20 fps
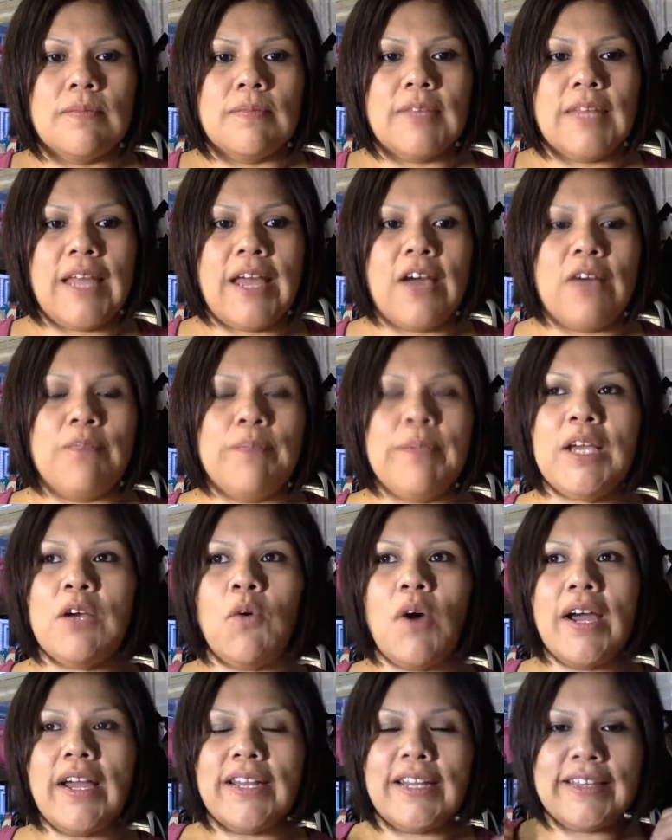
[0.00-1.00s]
Now, be
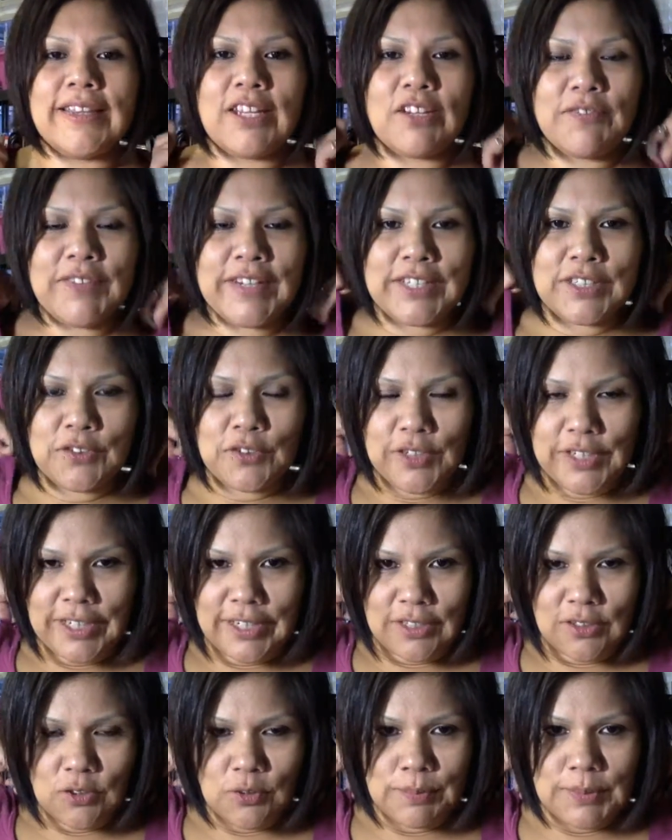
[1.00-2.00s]
quiet in there,
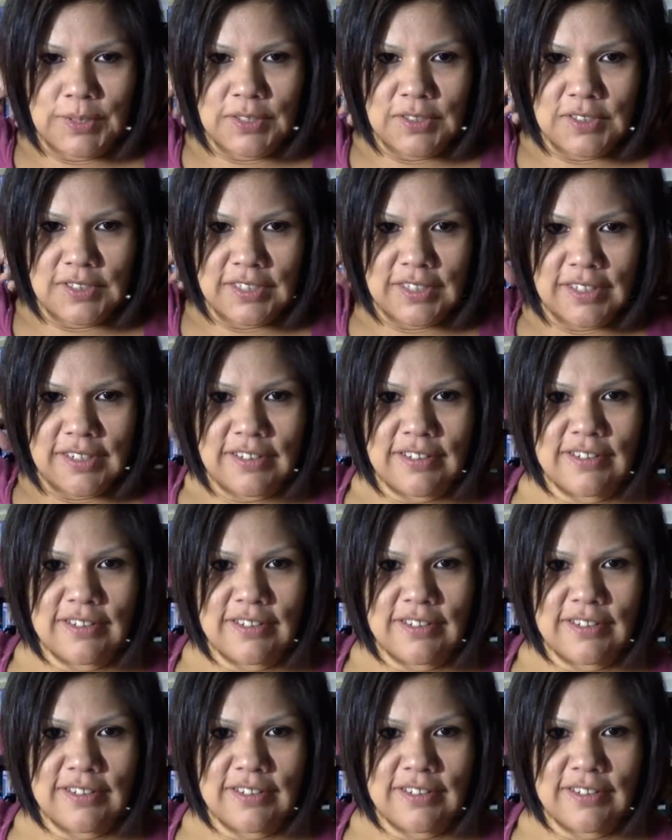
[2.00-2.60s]
Victoria. No music.